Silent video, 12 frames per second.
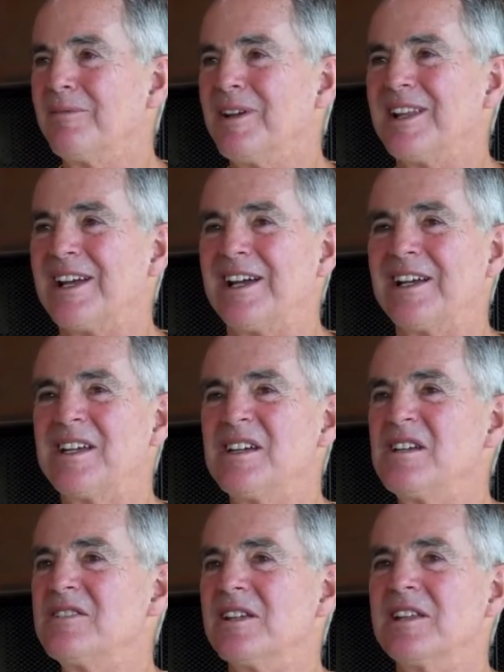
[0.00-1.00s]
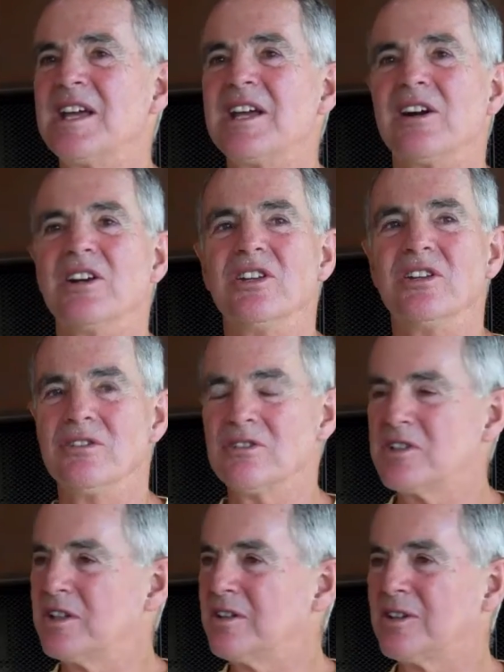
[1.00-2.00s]
I mean, they got kids and they are
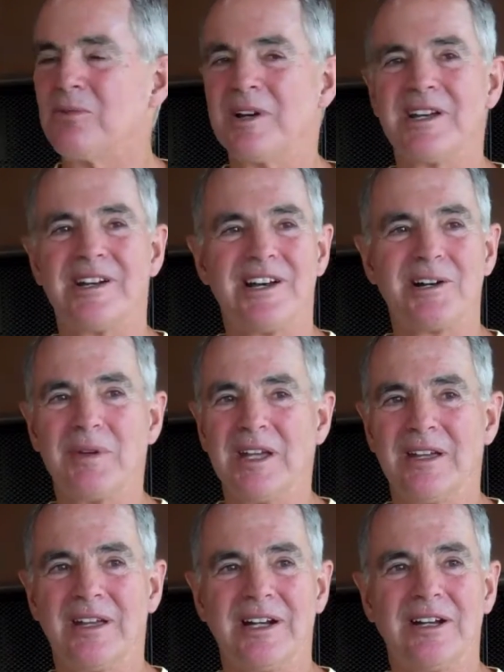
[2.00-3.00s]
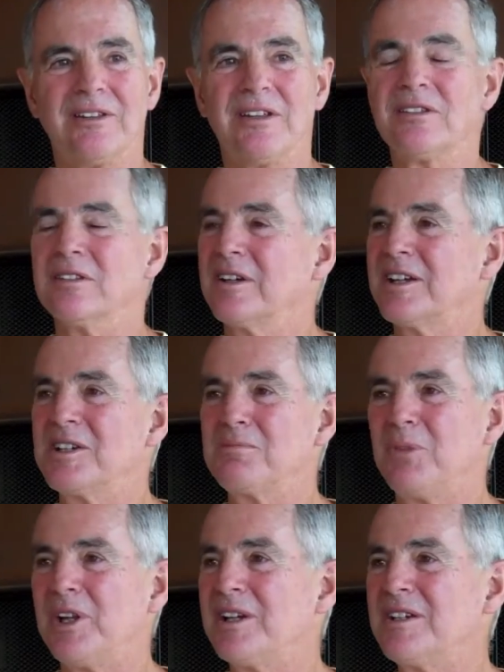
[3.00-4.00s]
using it the way it ought to be. You know, this is a
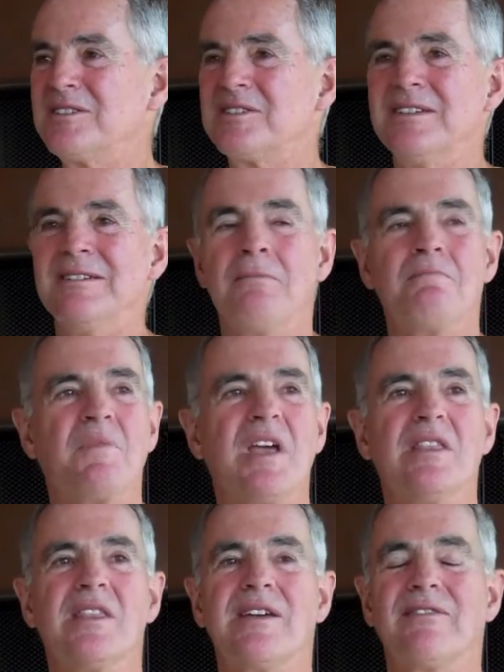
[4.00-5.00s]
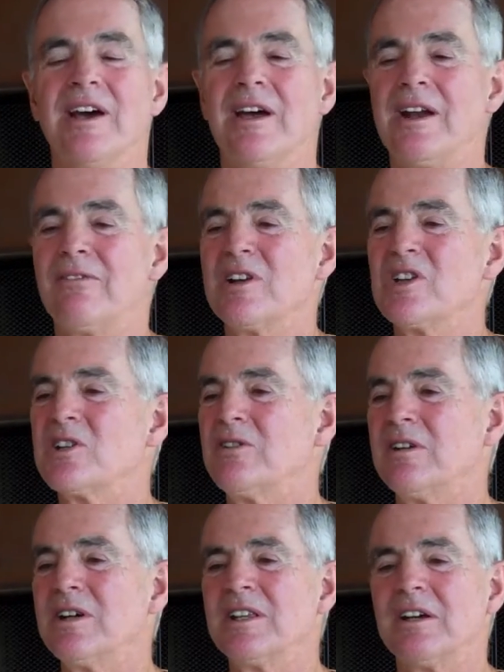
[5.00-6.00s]
kid place, and they've got every
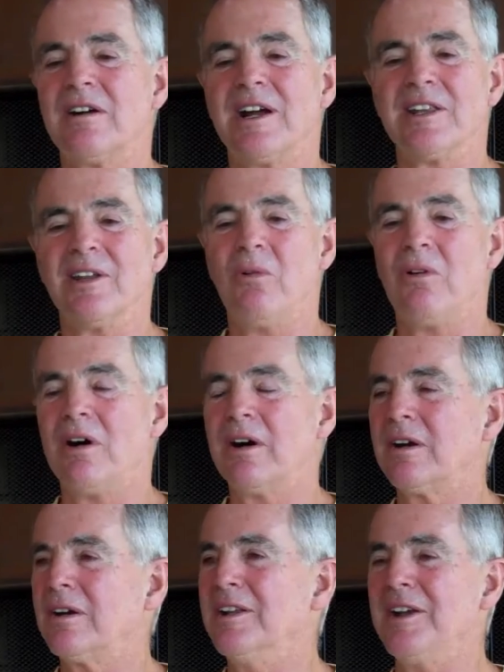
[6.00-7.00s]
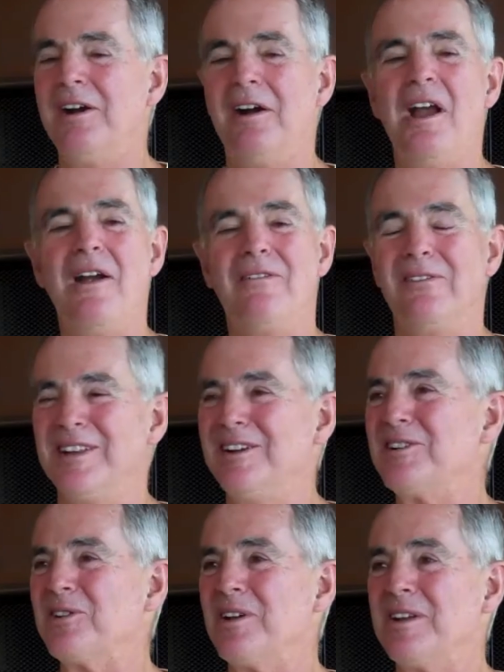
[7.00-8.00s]
toy. They're out in the water.
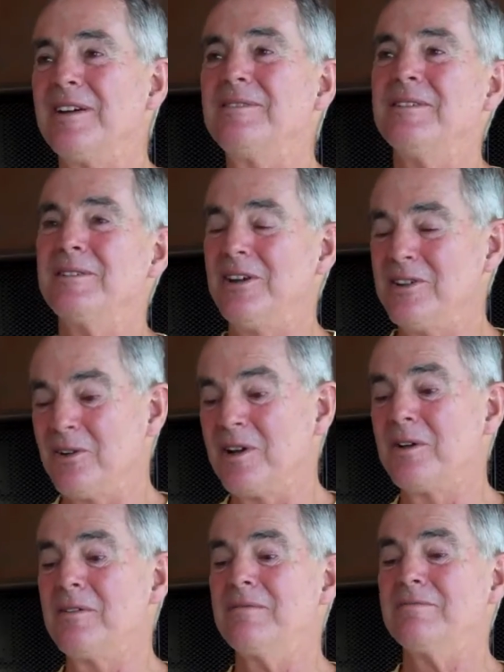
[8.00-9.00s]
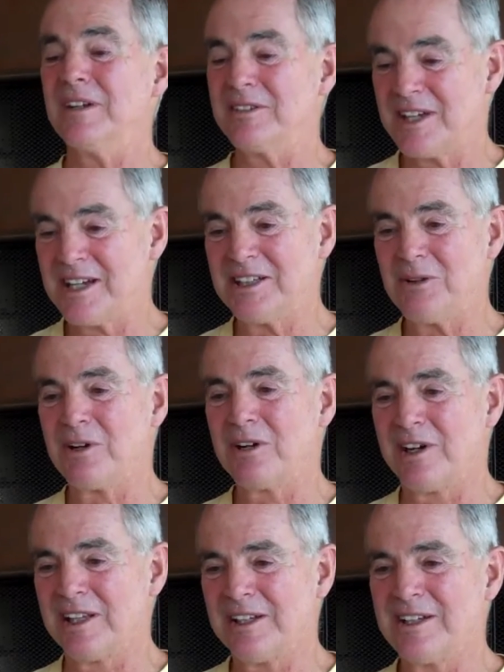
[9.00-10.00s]
They're doing exactly what
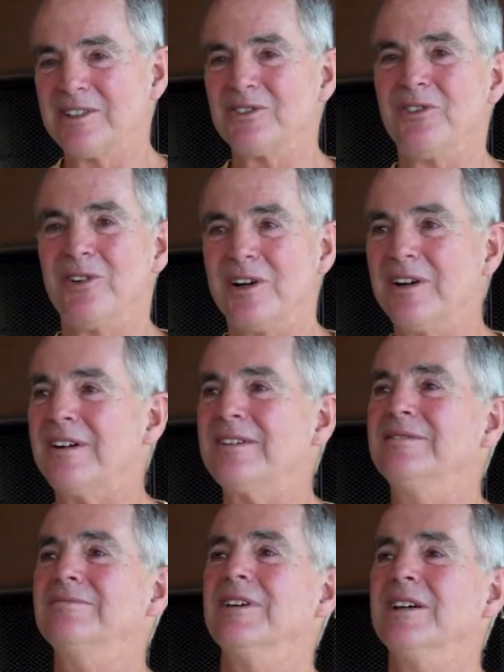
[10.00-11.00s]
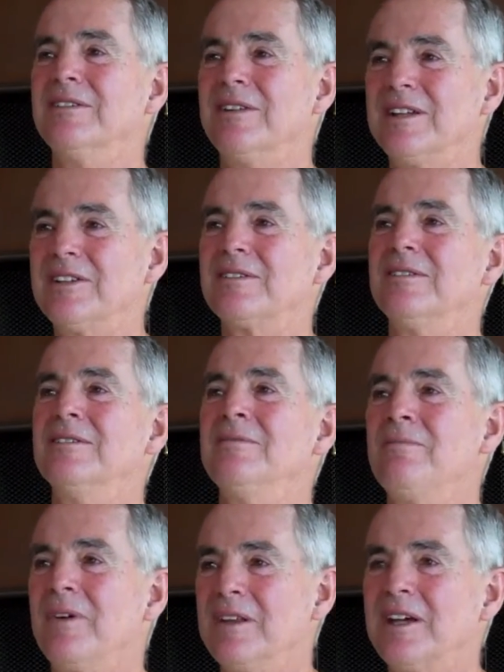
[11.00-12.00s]
Grand Lake is for. You know,
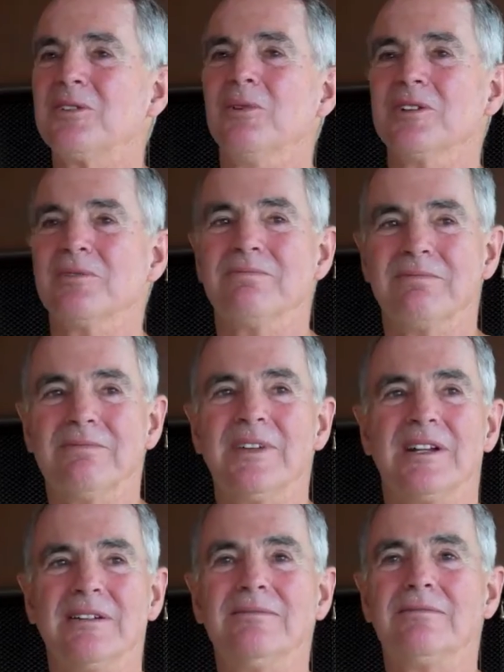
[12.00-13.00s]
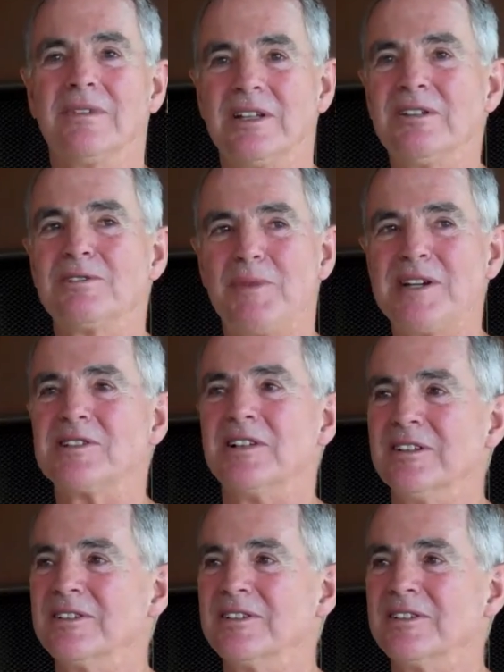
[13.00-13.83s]
and that's what's, you know, that's special.